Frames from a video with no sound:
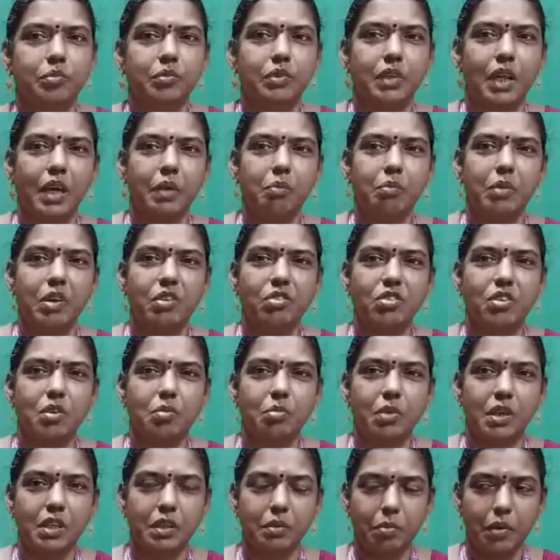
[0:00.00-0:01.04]
Time division
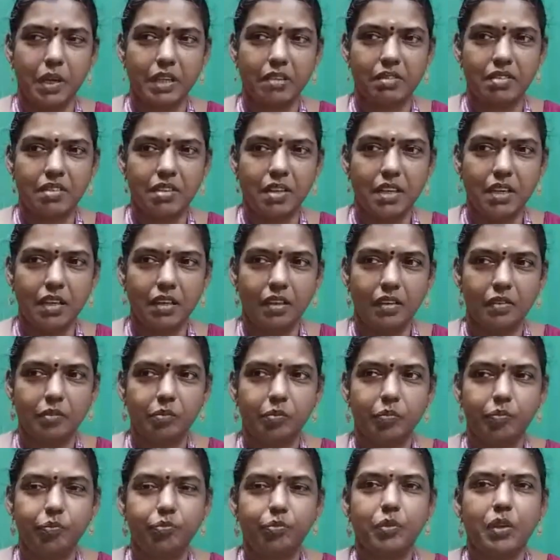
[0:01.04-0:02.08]
multiplexing,
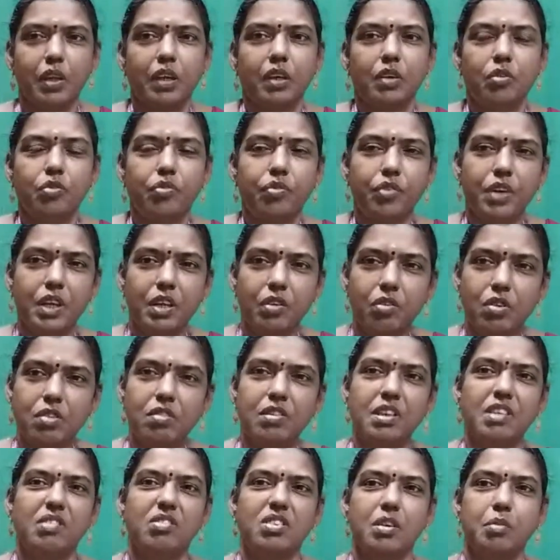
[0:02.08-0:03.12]
frequency
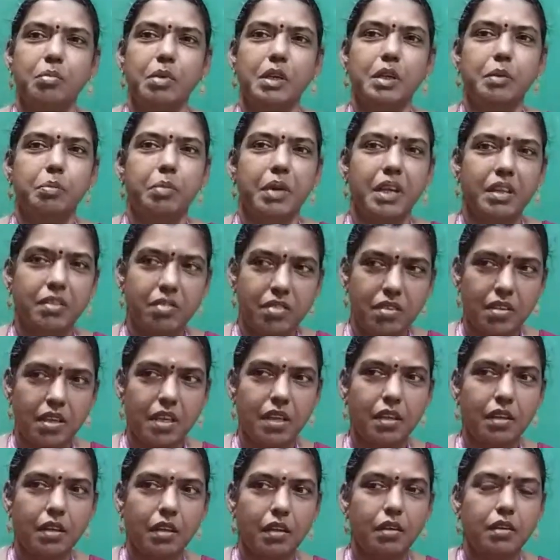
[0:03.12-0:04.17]
division
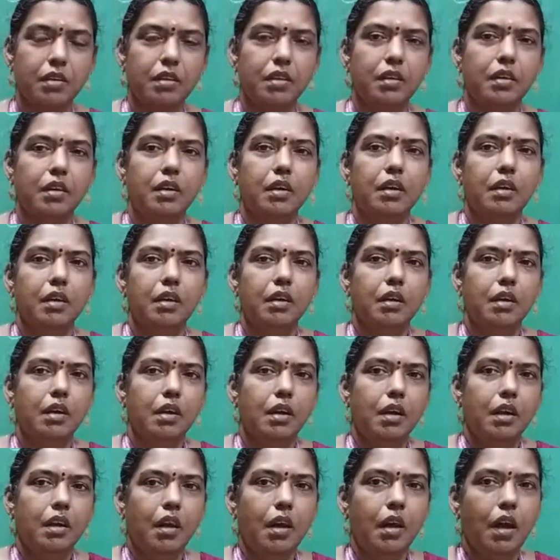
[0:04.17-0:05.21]
multiplexing,
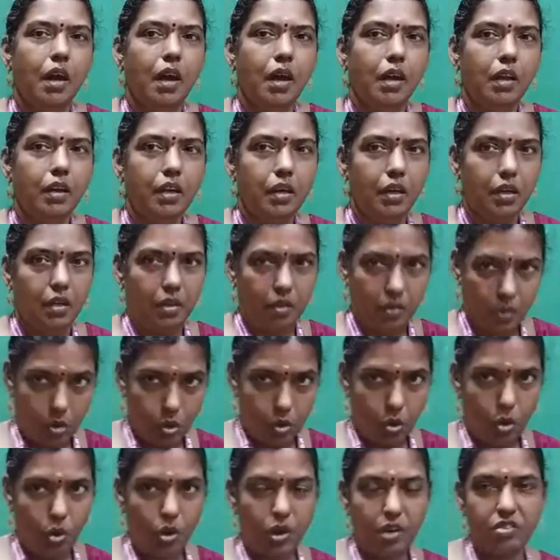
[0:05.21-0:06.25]
and
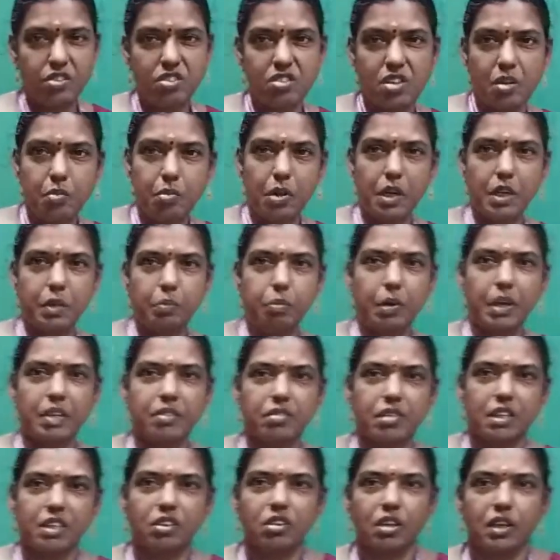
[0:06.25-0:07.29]
code division
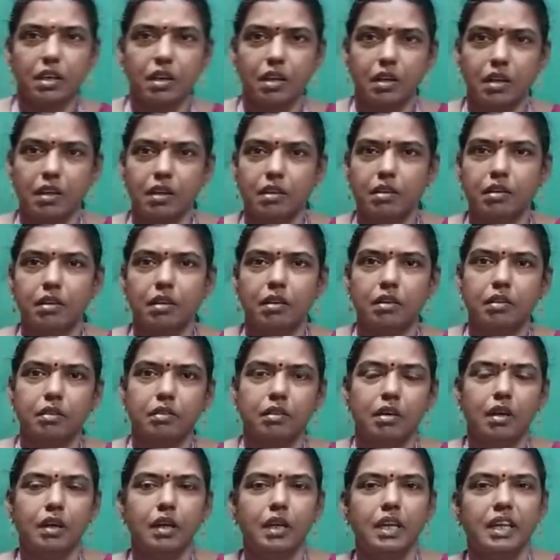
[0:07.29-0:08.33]
multiplexing technique,
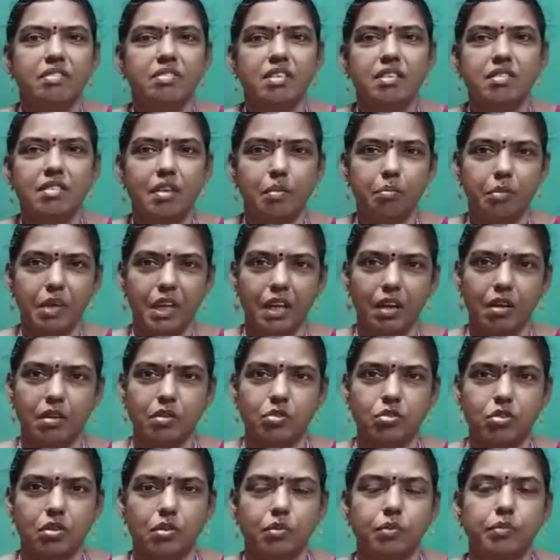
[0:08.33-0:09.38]
and SSME
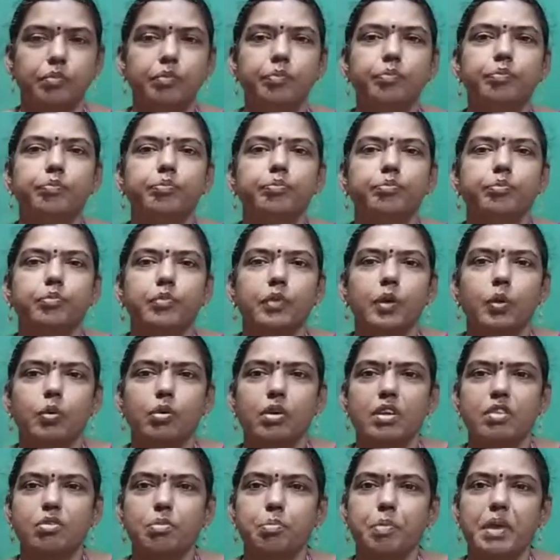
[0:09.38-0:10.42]
also.
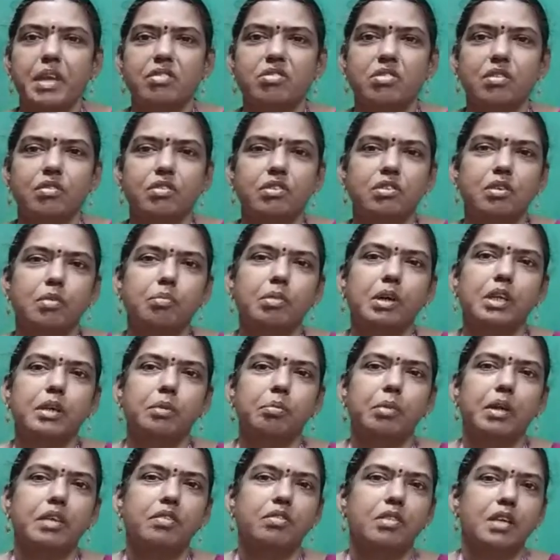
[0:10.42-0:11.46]
Space division
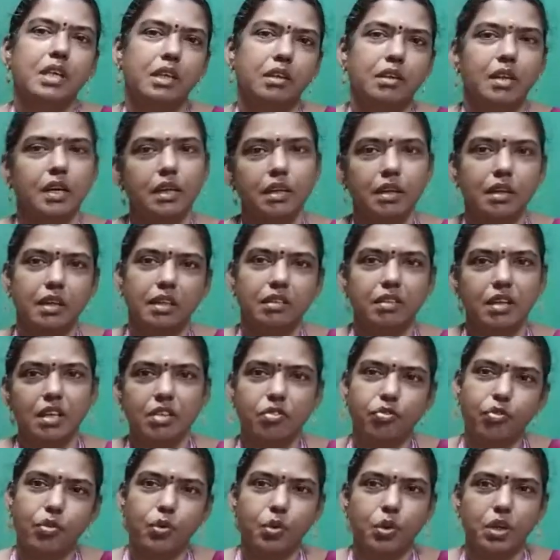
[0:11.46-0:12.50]
multiplexing technique. These
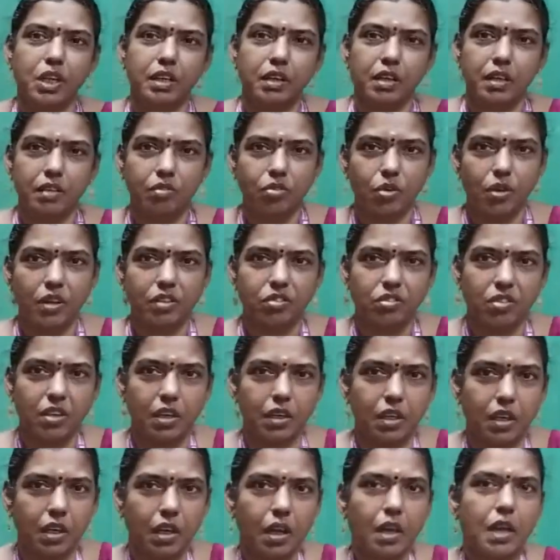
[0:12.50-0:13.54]
four techniques we have
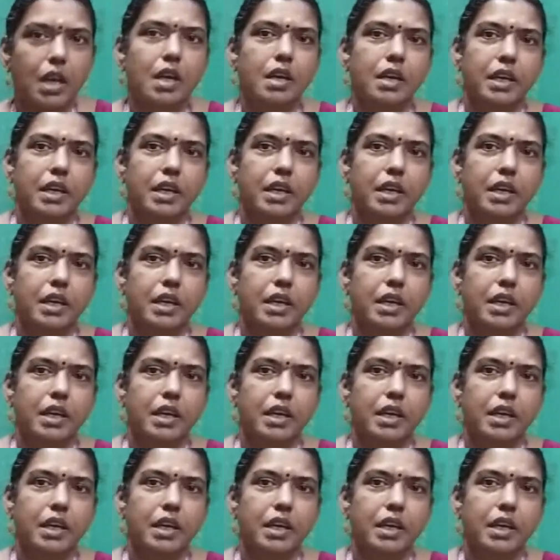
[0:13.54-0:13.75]
studied.